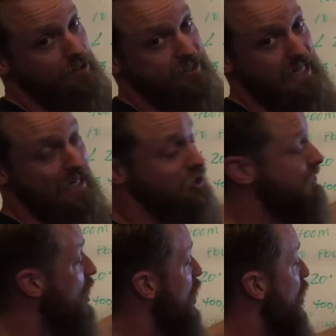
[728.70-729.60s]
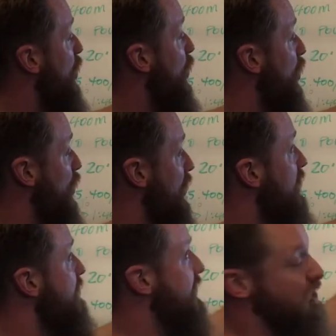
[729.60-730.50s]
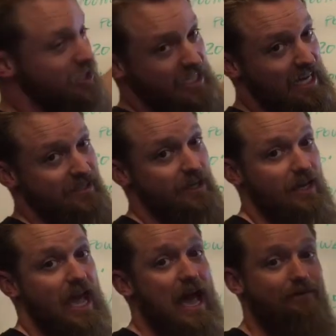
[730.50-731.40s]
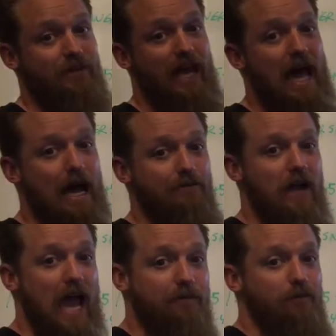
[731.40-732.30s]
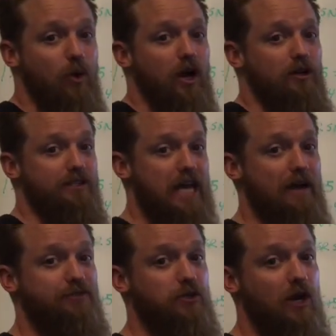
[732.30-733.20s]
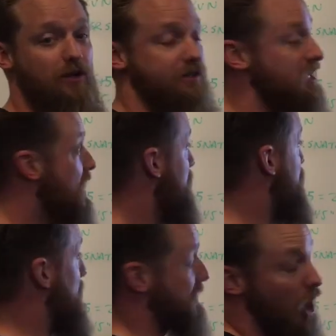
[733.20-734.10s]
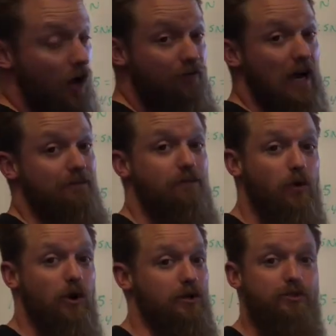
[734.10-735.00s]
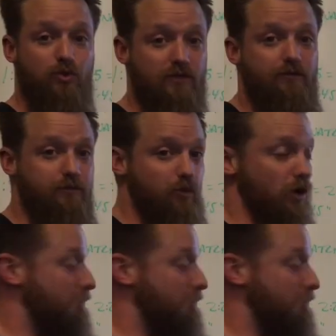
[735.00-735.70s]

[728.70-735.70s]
on the snatches, or they could have kind of done half and half 400s, half 200s. Probably all 5 400s would